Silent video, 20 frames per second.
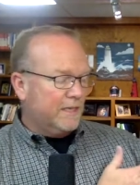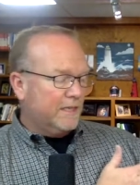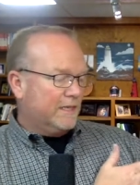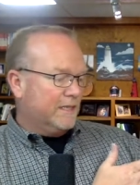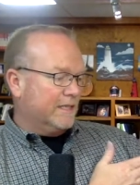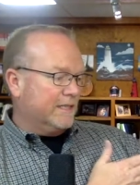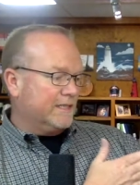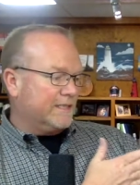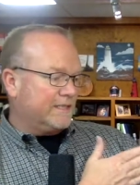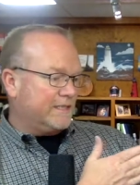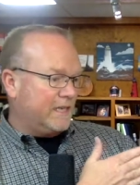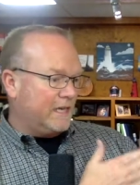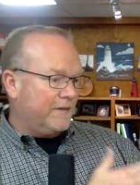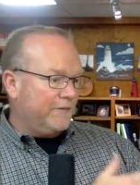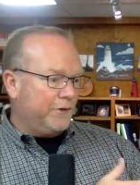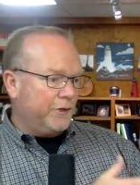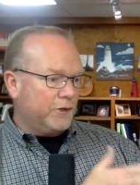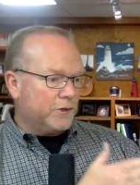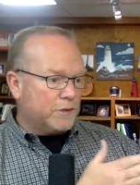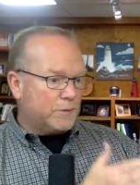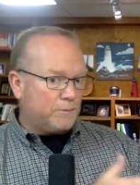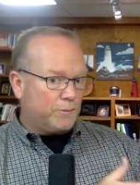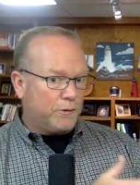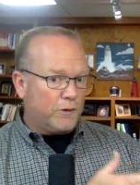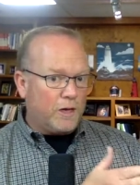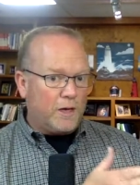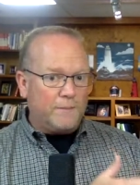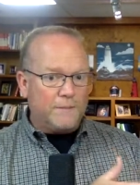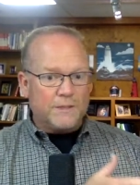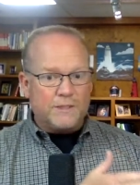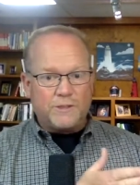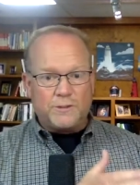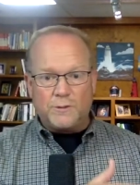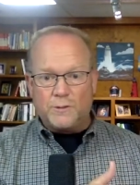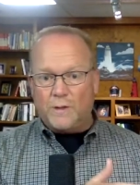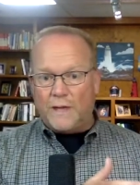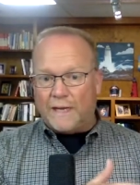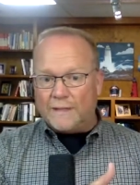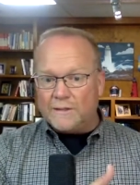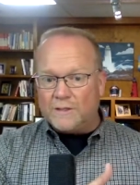that a savior is promised
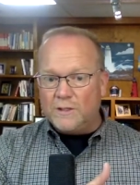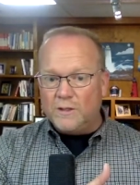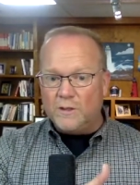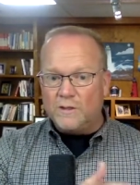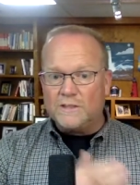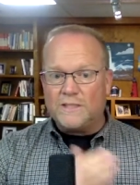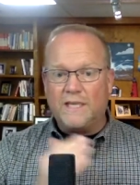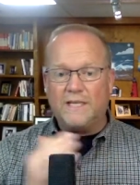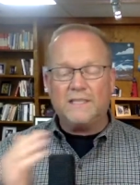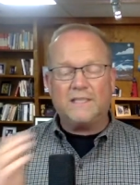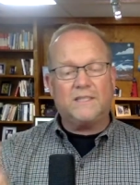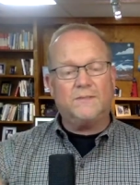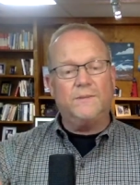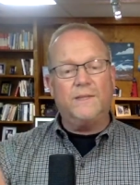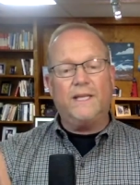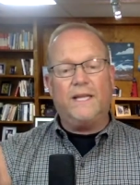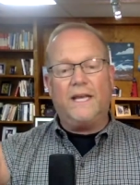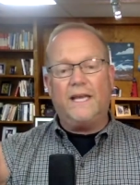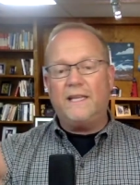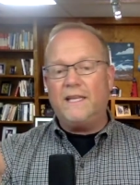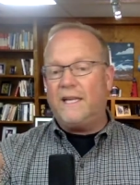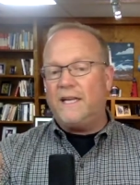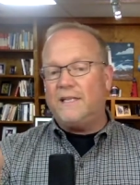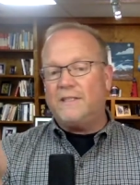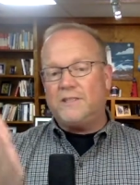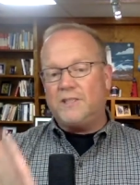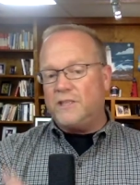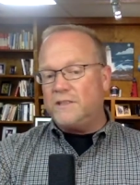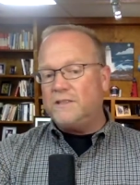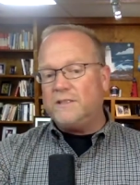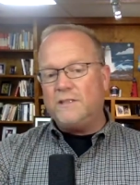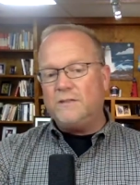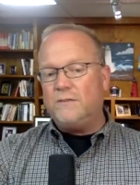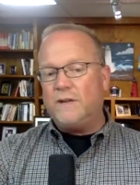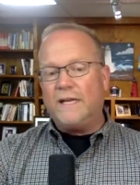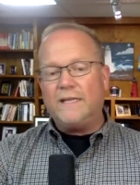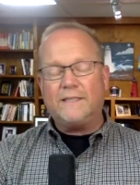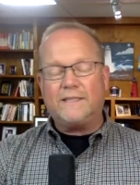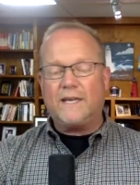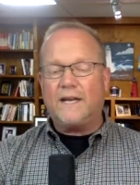throughout the Old Testament, and that at just the
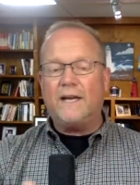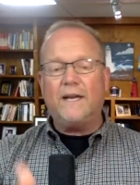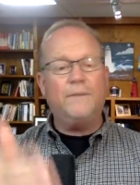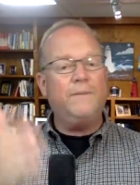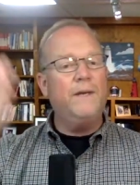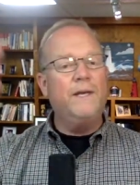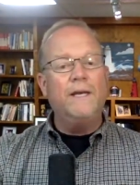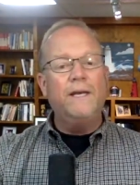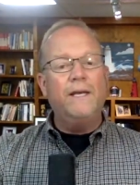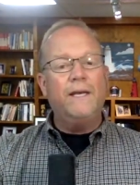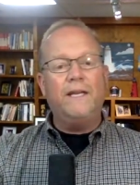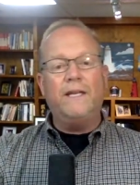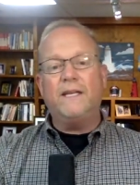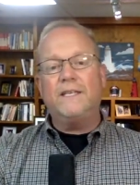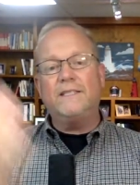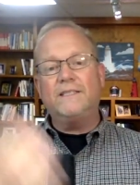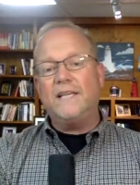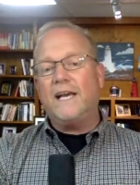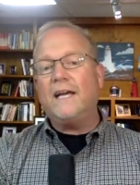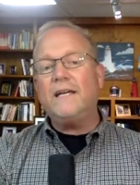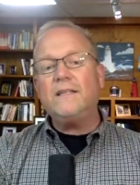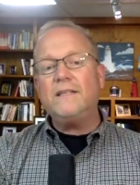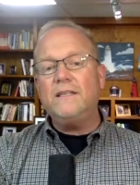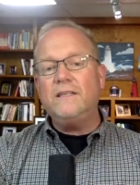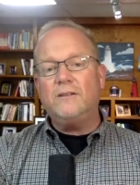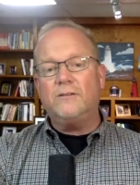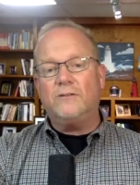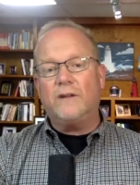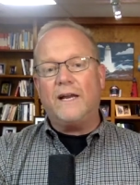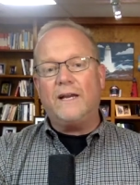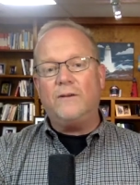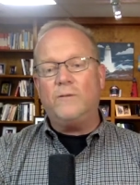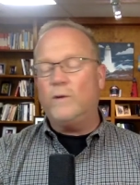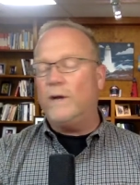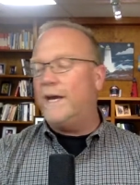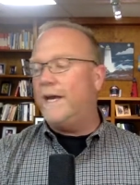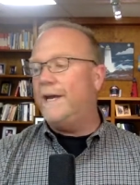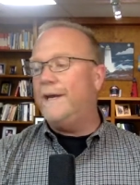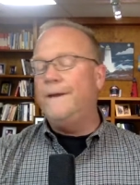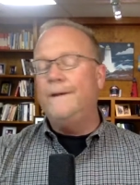right time, in exactly the right
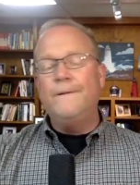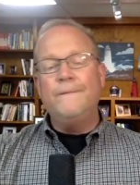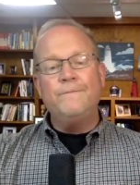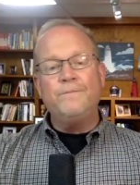way,